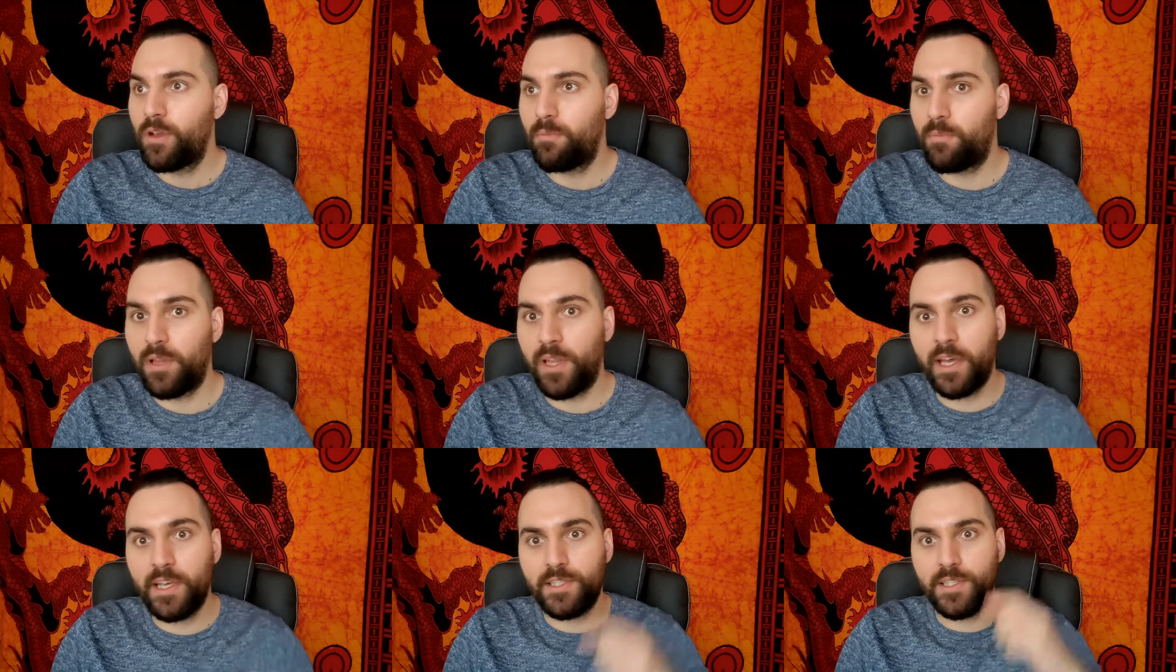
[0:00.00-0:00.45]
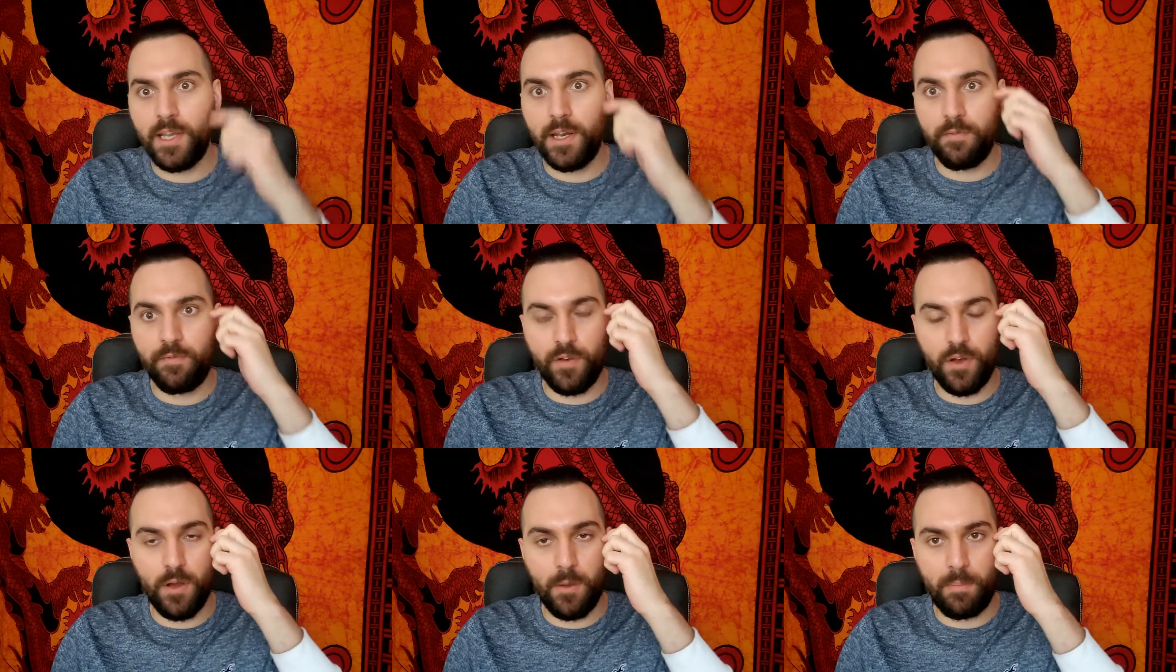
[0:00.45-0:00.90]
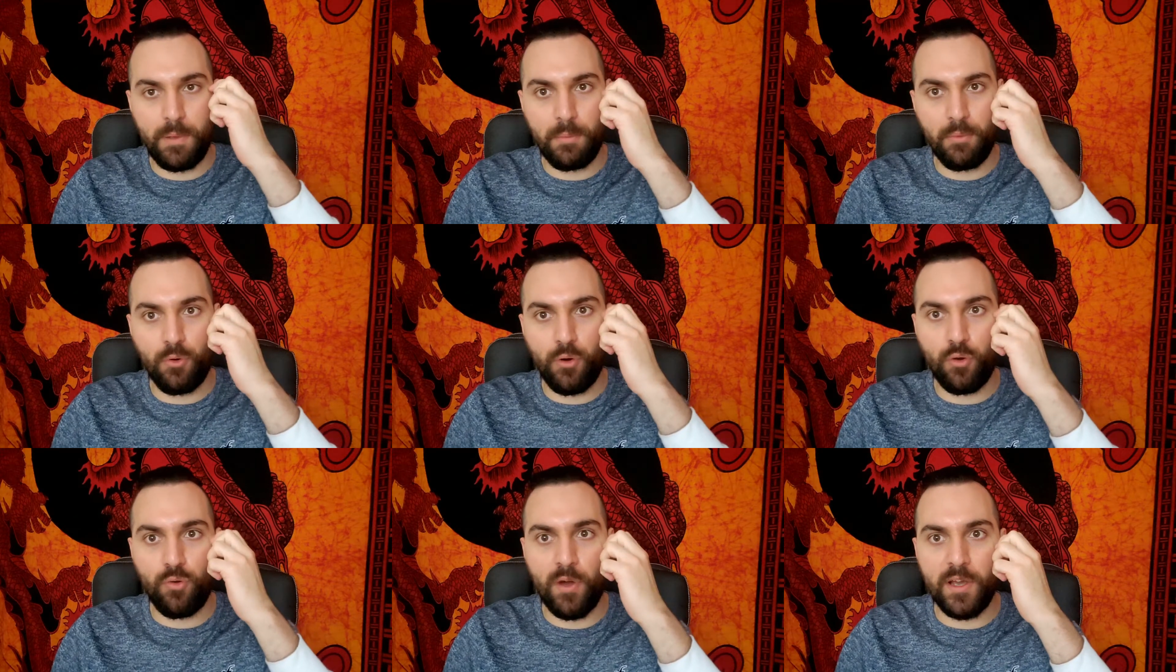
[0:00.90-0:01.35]
But like I said, if
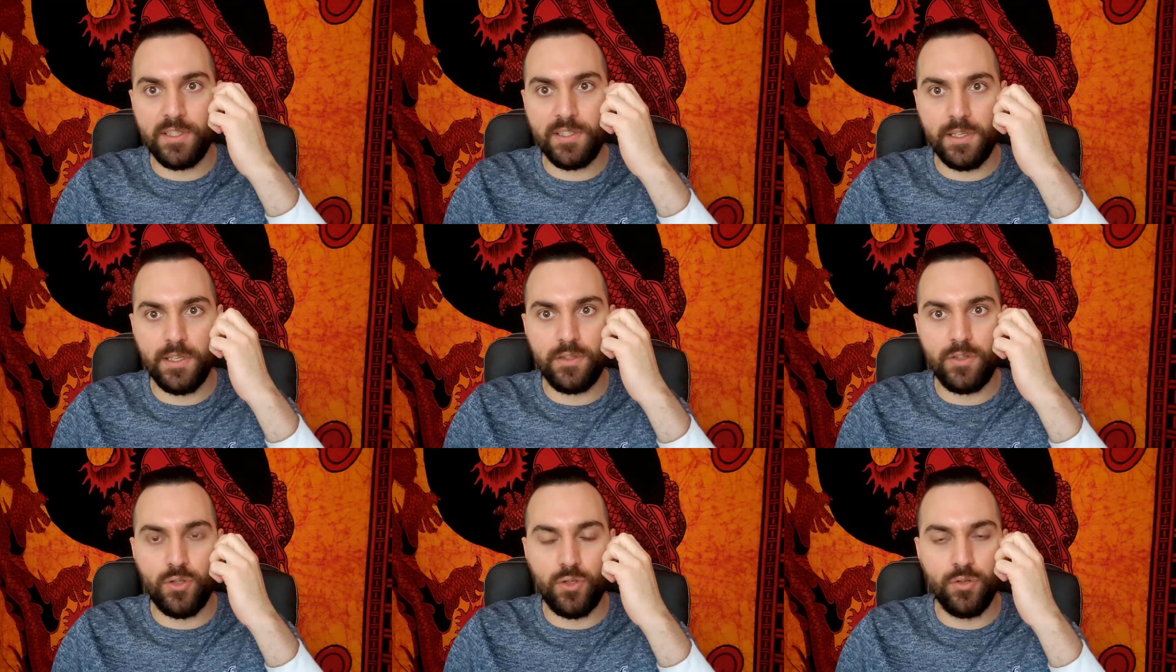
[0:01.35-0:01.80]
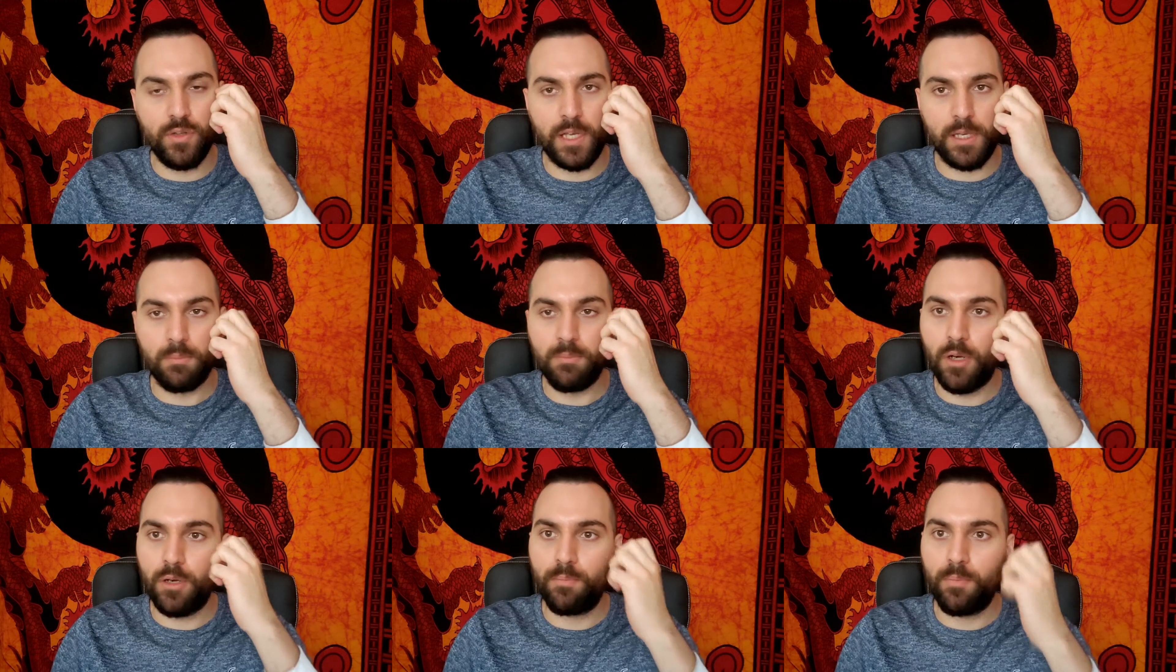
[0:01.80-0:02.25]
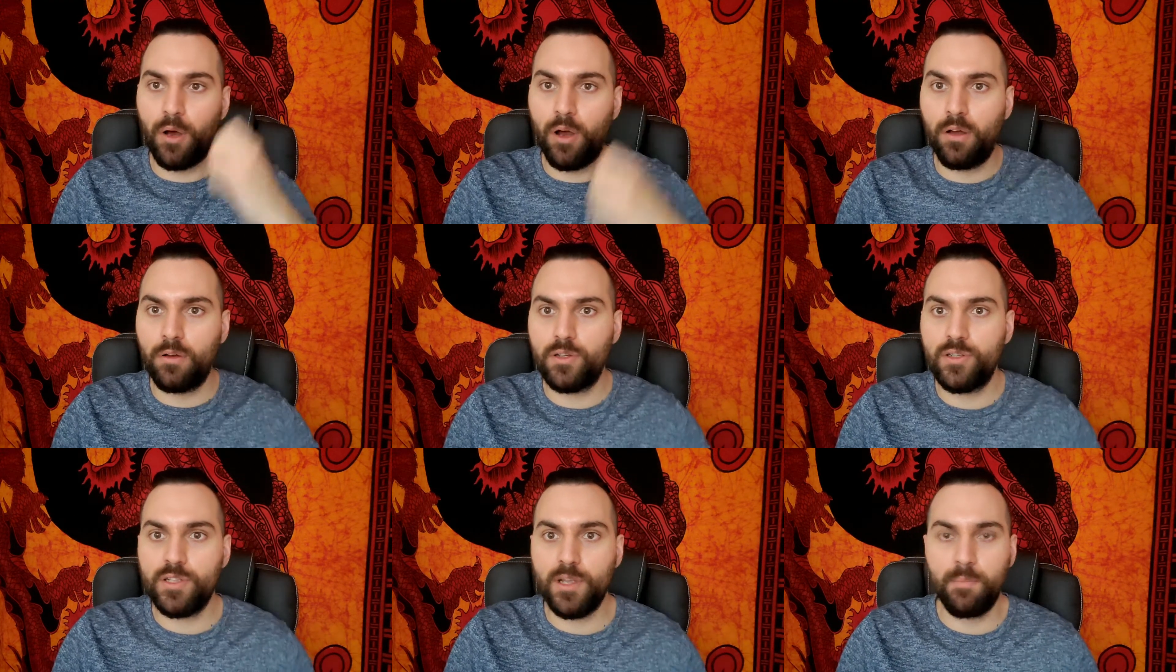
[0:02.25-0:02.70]
people request it to do like a
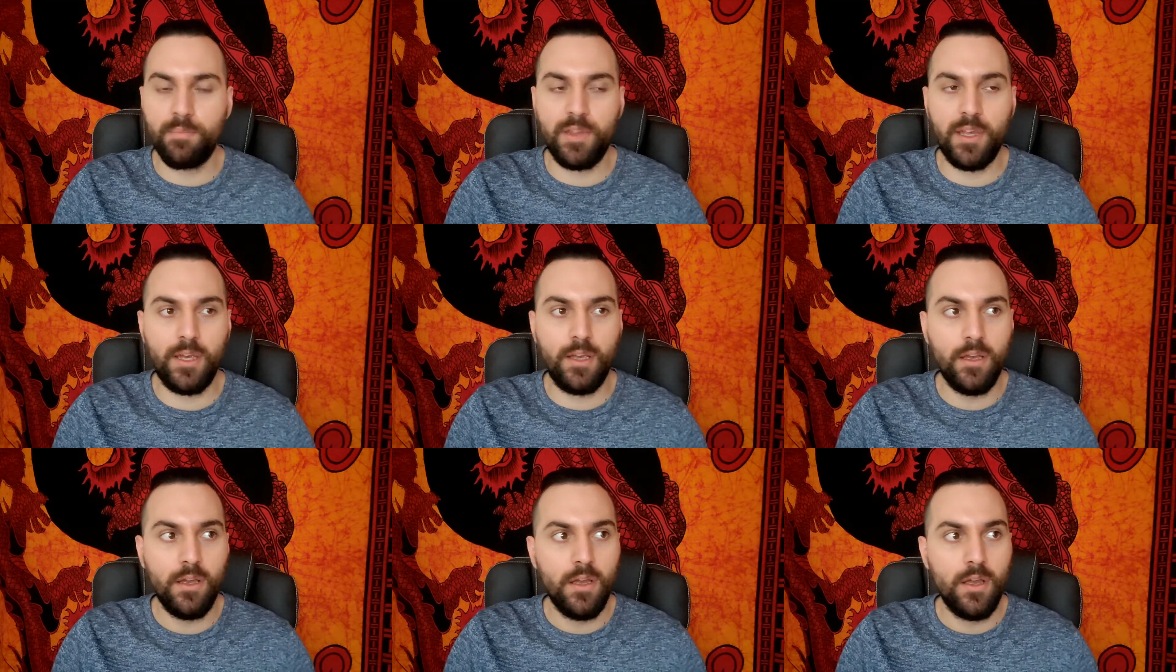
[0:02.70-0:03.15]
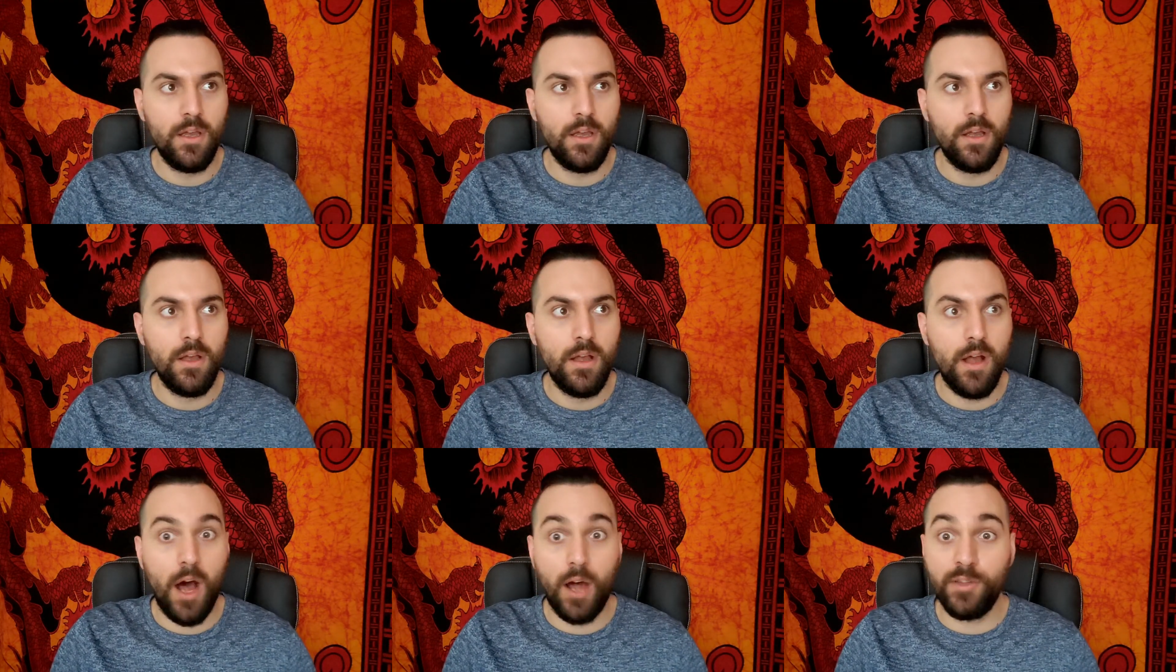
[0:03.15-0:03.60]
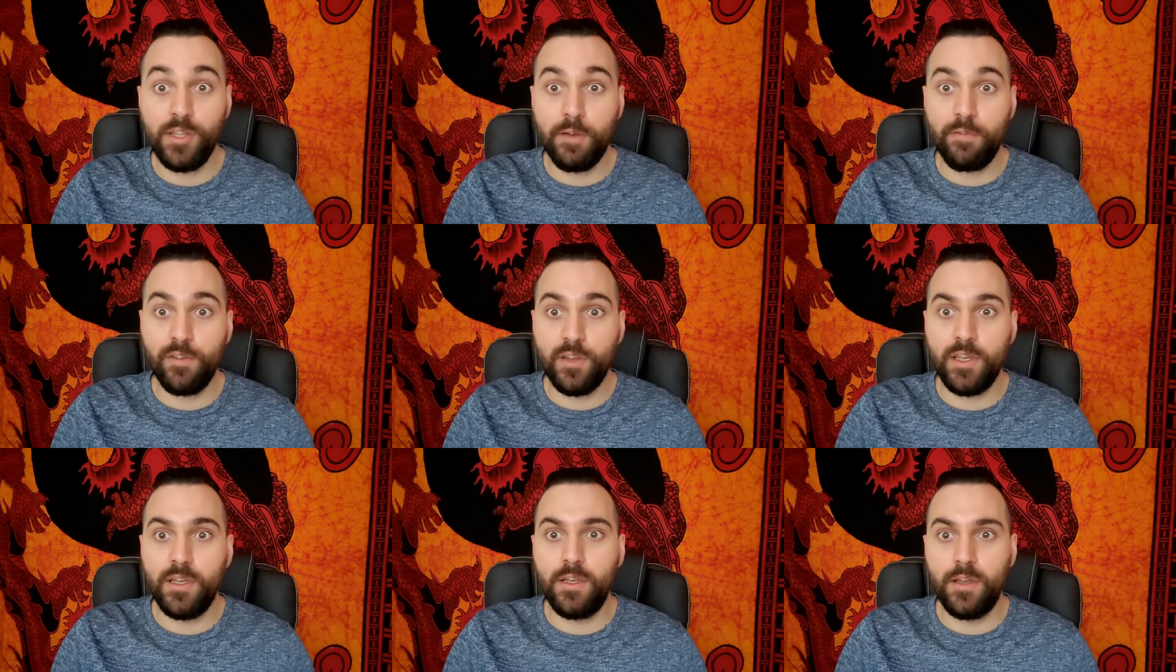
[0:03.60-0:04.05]
mukbang or something, I'll
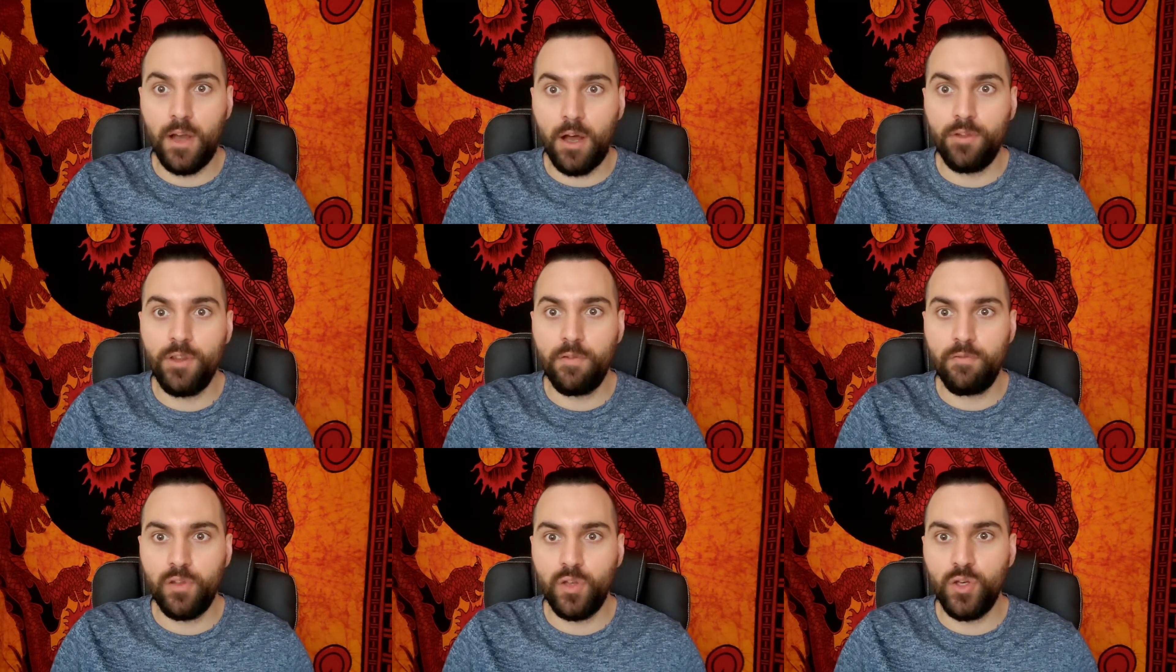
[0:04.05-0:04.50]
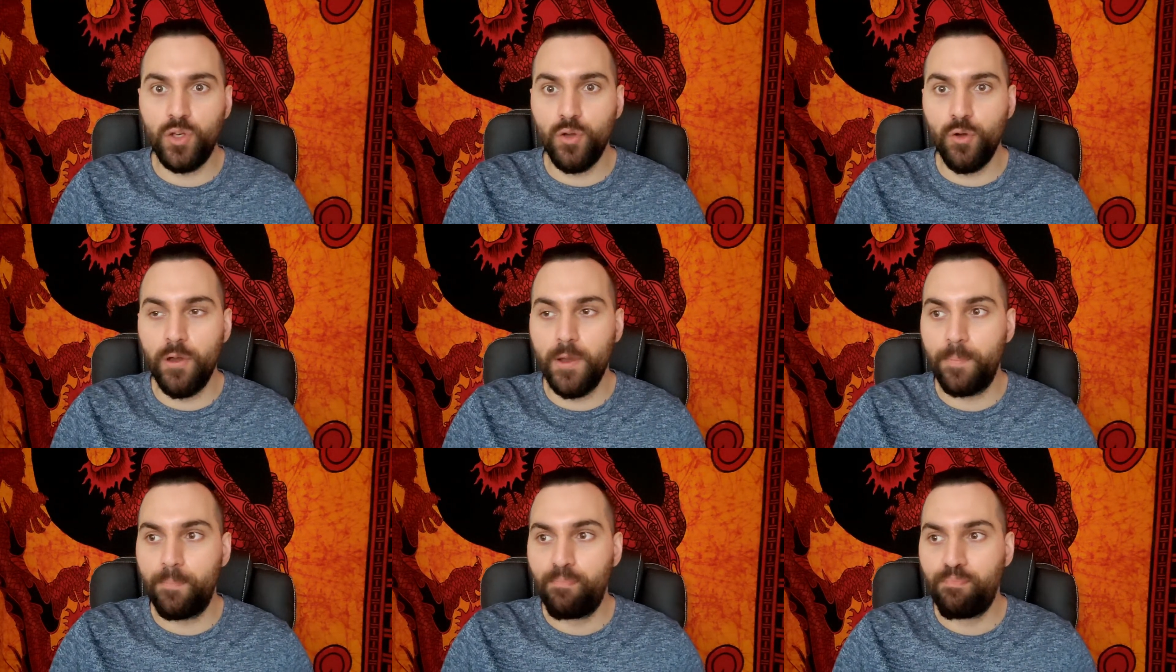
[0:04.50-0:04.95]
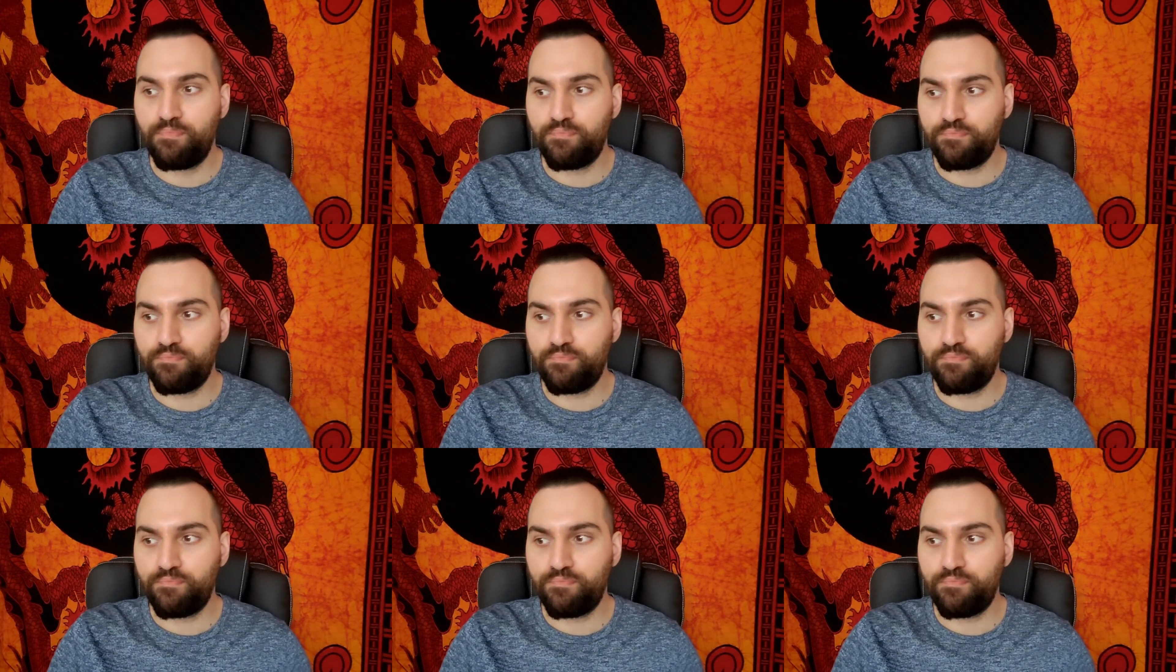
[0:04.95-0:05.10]
definitely do it.